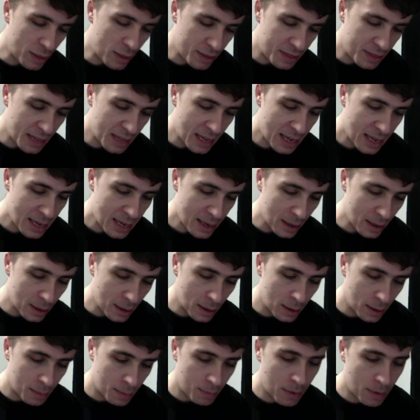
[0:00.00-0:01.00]
they
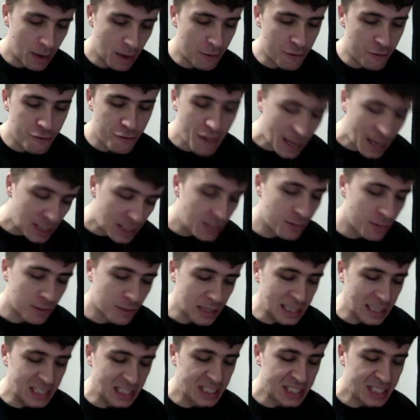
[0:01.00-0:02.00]

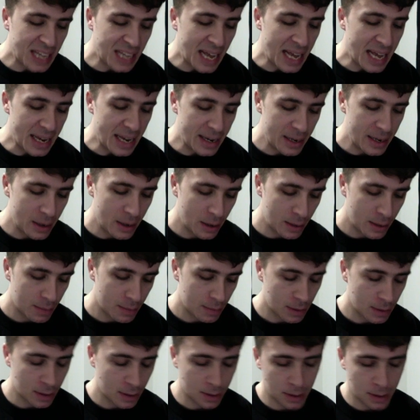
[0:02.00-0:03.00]
effectively said
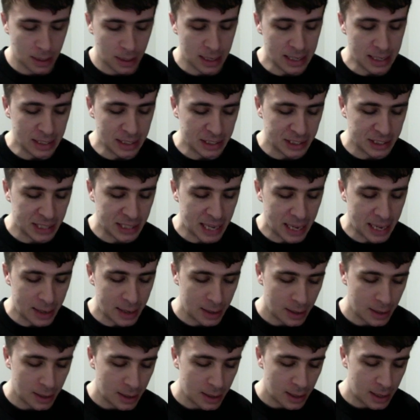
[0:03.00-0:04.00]
is that
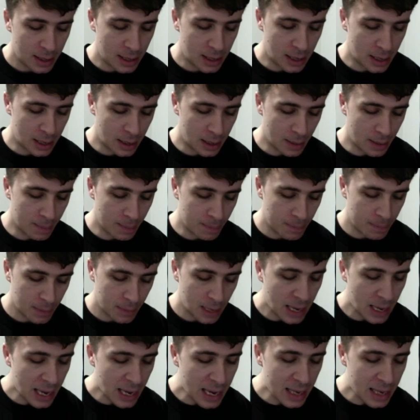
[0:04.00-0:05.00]

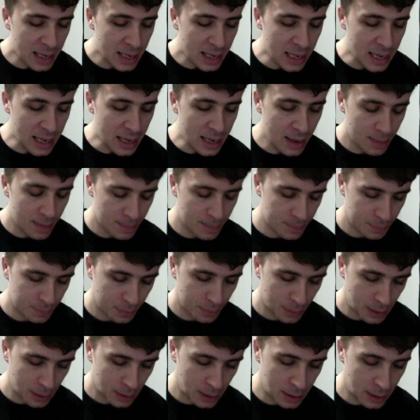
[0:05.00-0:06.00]
actually
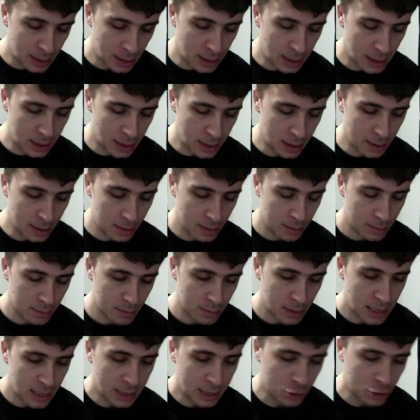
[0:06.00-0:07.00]
I
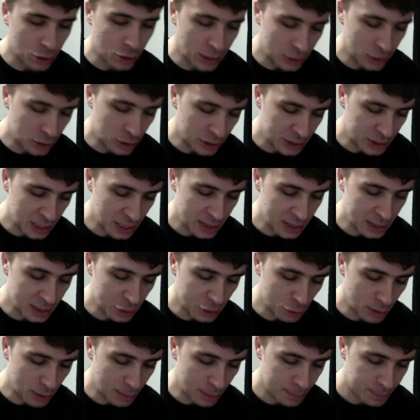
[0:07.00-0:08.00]
should say it this
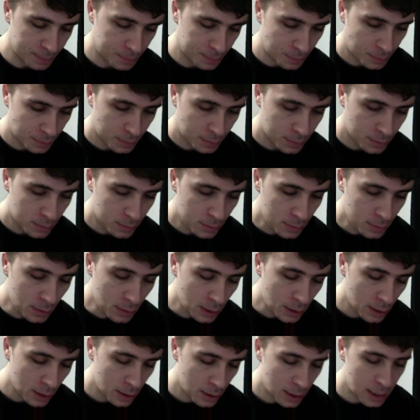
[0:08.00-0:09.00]
way,
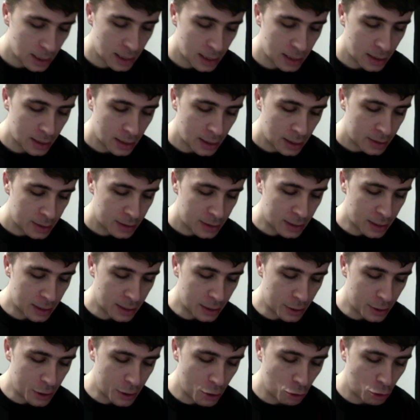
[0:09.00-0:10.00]
the
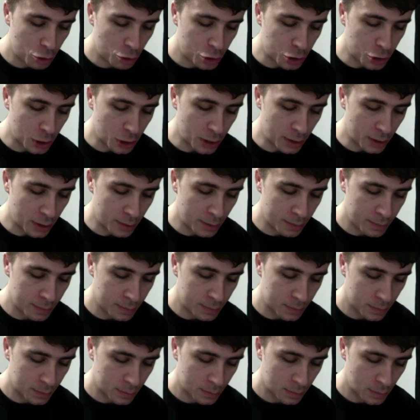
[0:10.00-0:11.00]
notion
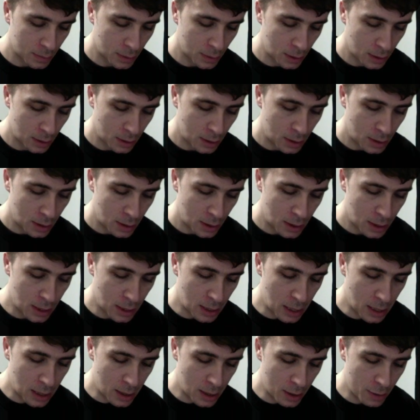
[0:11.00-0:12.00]

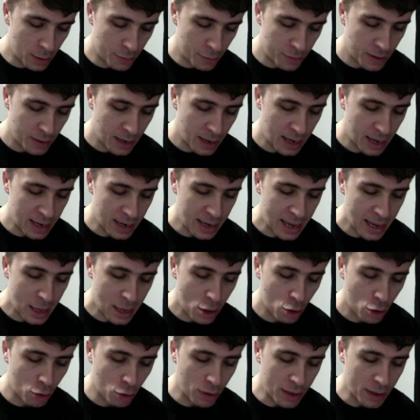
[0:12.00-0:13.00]
of an
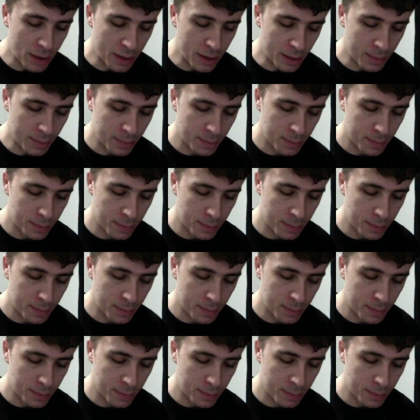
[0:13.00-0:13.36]
algorithm